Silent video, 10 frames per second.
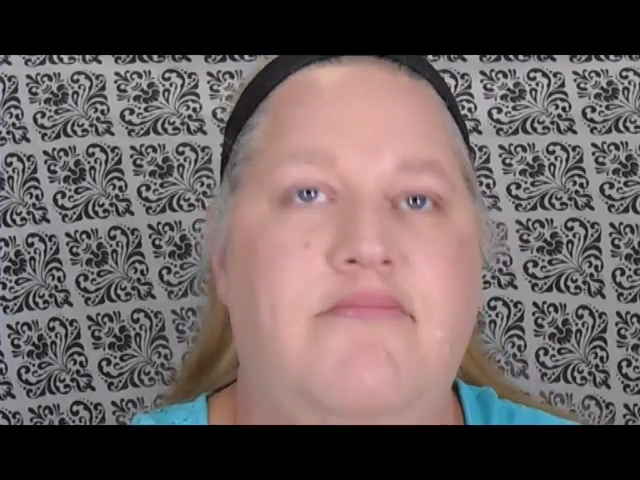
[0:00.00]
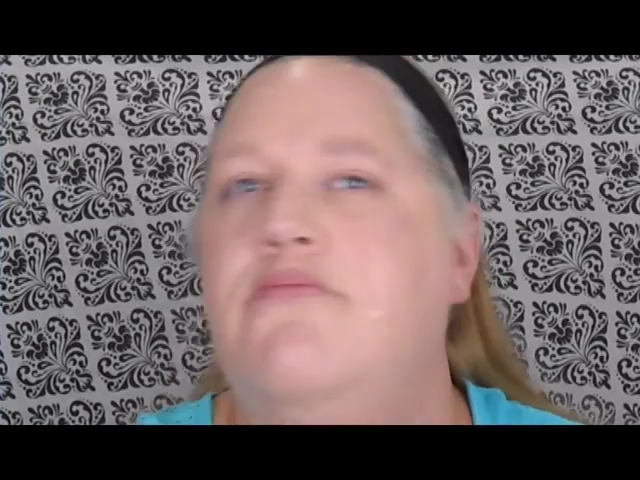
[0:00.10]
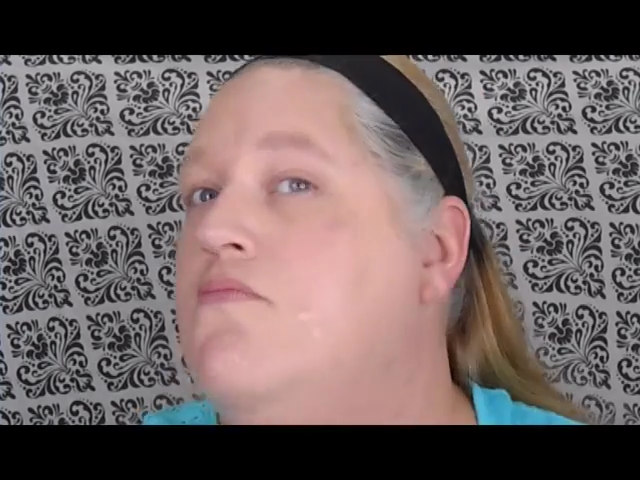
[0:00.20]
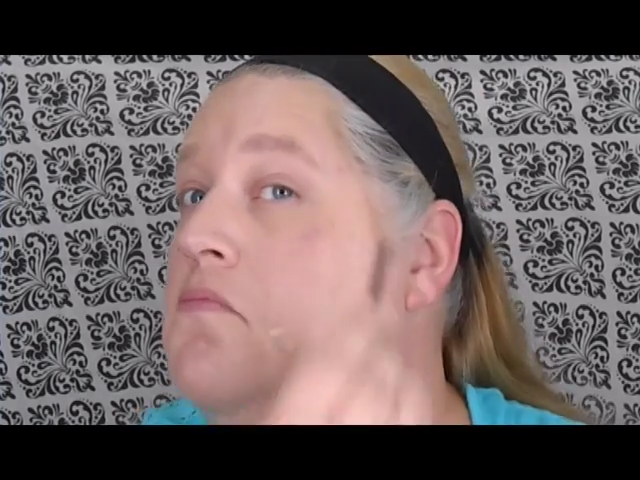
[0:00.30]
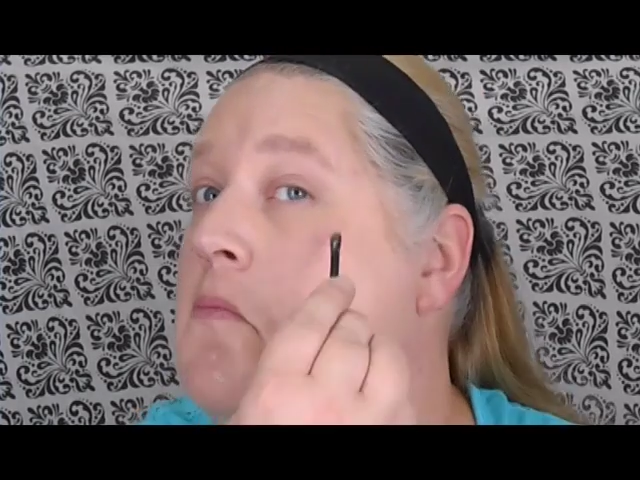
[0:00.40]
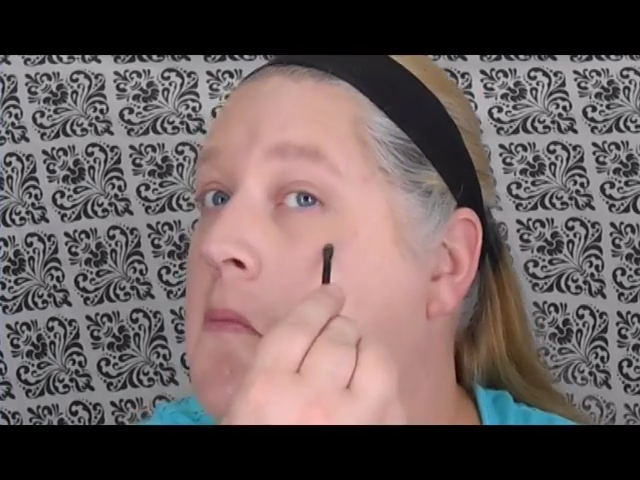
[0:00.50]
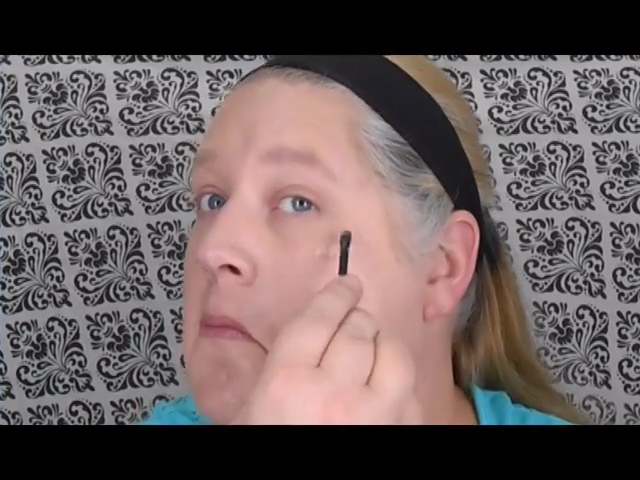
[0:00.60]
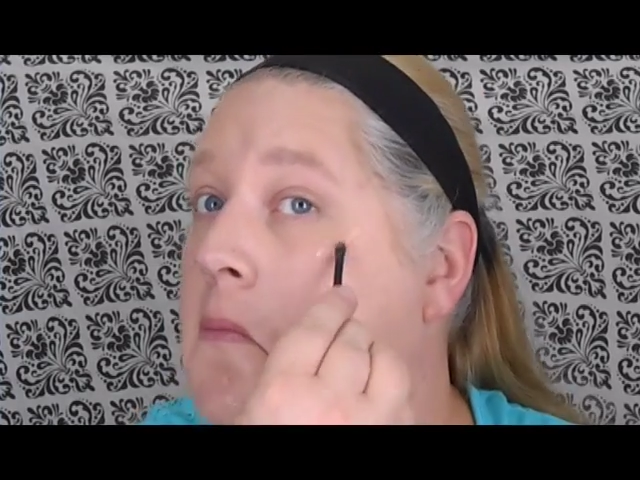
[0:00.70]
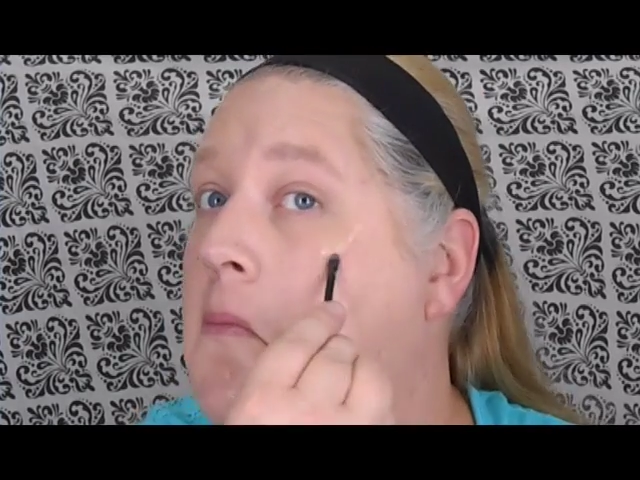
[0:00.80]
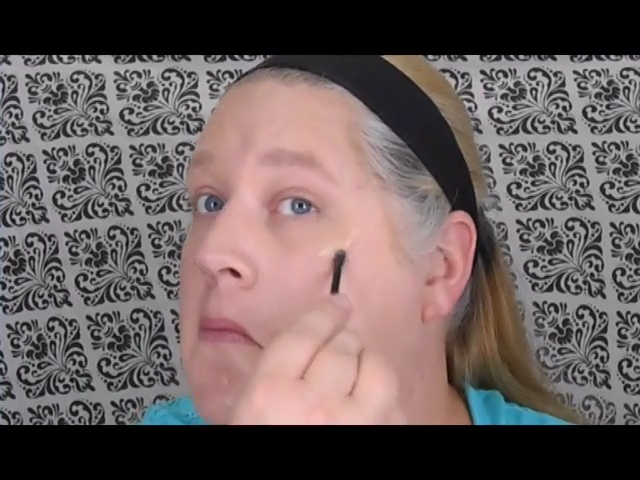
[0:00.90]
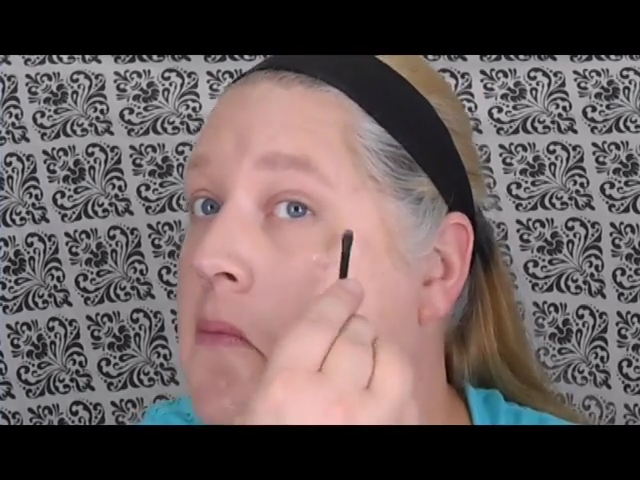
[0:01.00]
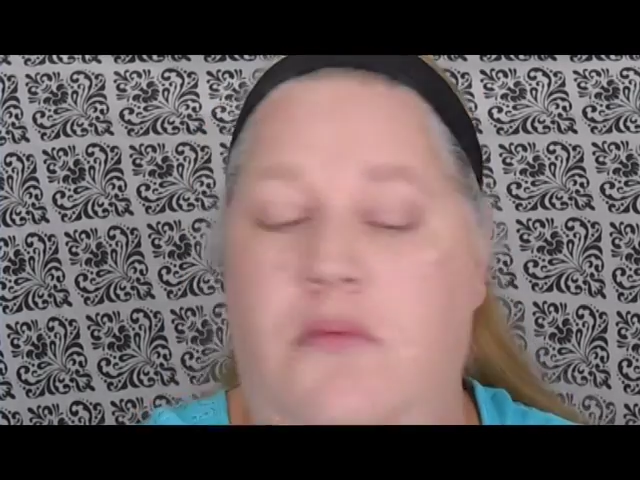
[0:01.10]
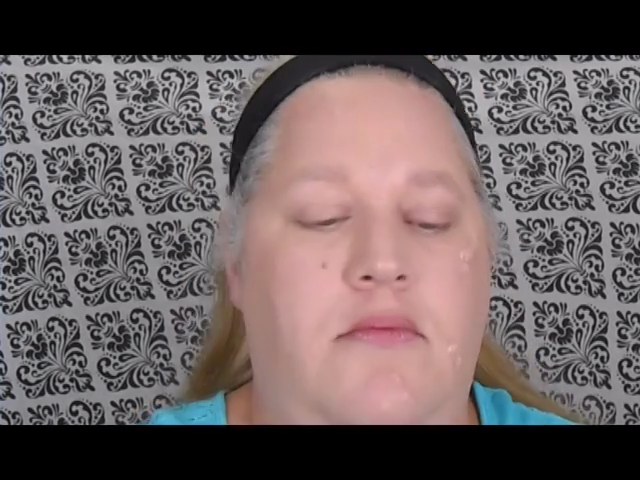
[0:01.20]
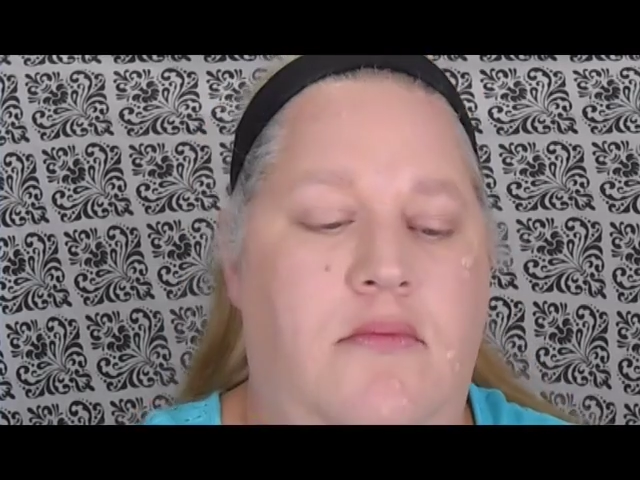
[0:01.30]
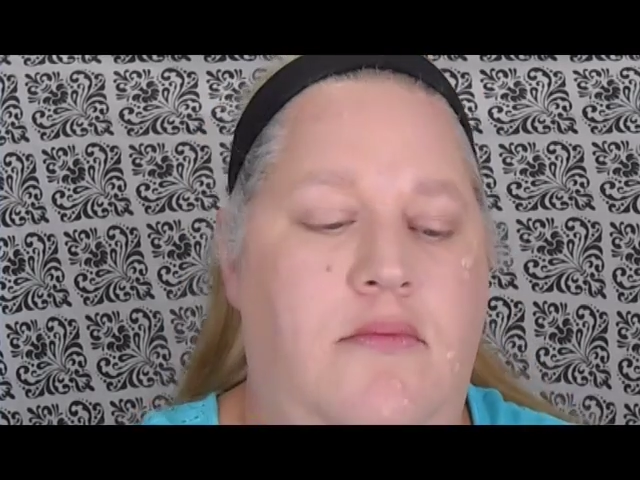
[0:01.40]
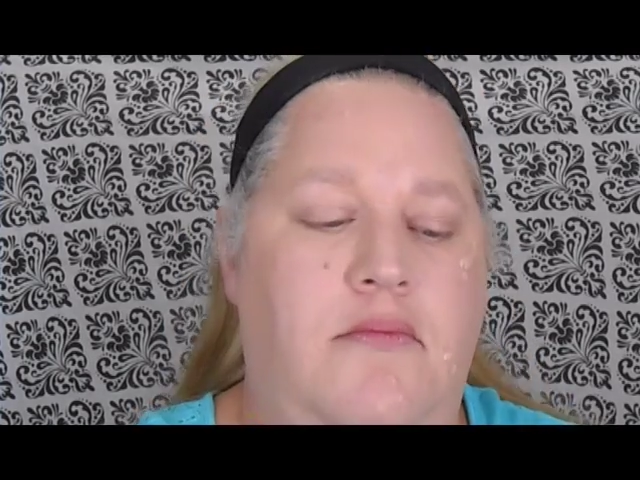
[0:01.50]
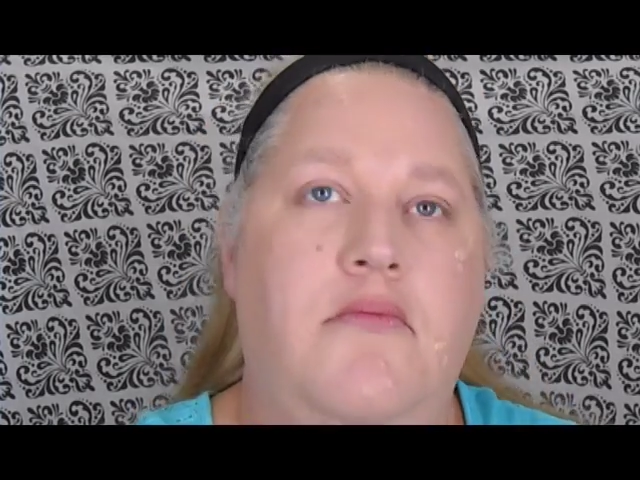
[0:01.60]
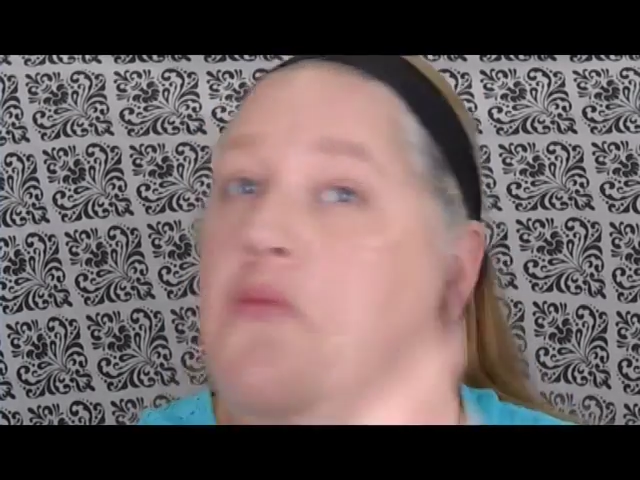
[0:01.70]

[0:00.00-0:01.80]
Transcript: use my fingers to kind of press it